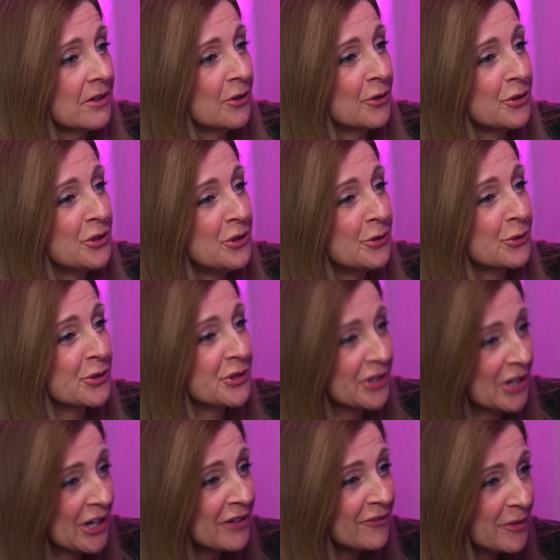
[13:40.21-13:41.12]
on your
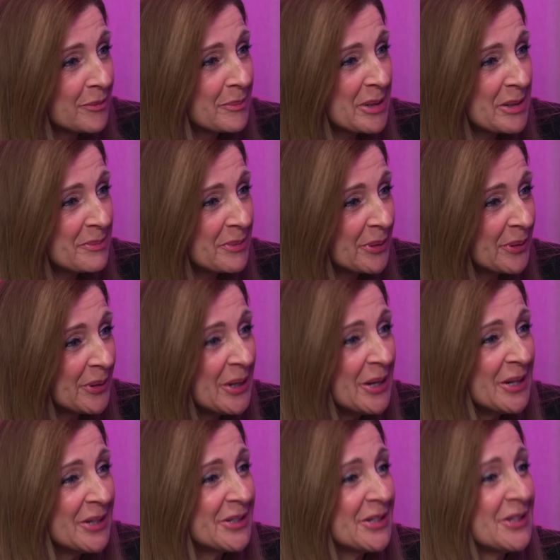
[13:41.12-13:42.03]
site for people
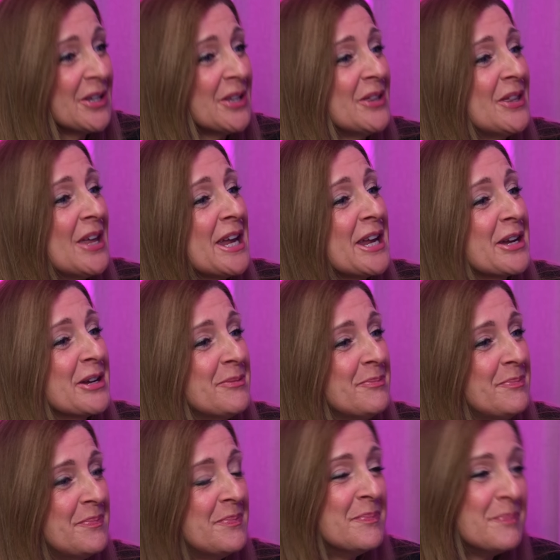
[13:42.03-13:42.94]
so that they
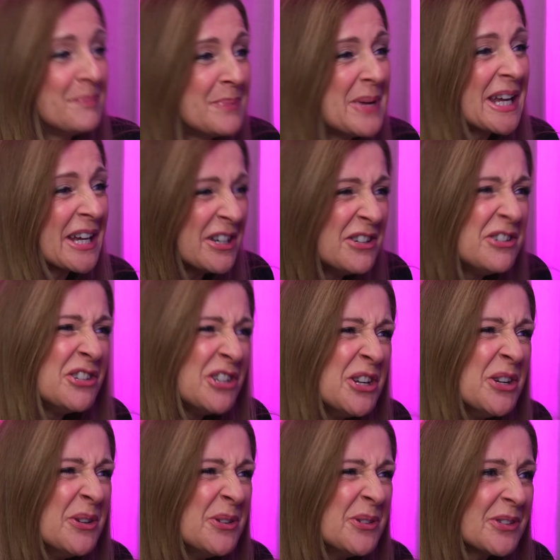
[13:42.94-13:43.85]
can pick and
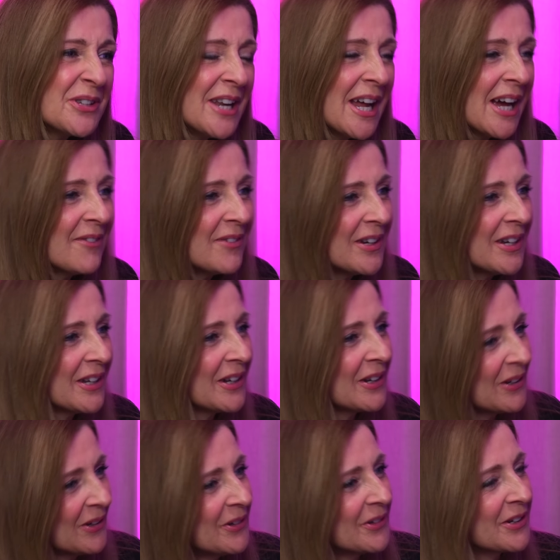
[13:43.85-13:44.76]
choose and have a
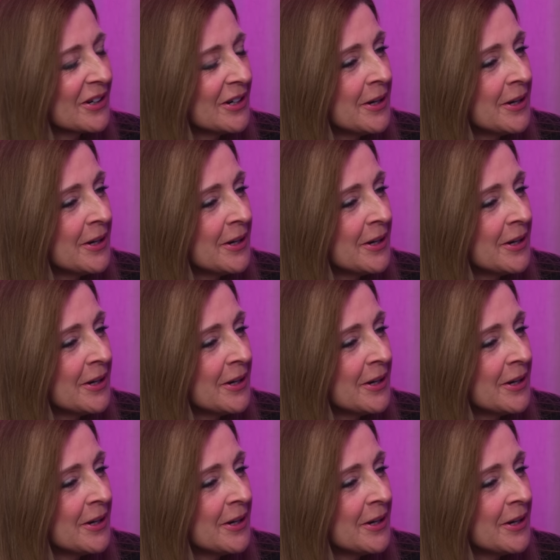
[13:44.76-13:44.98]
little look.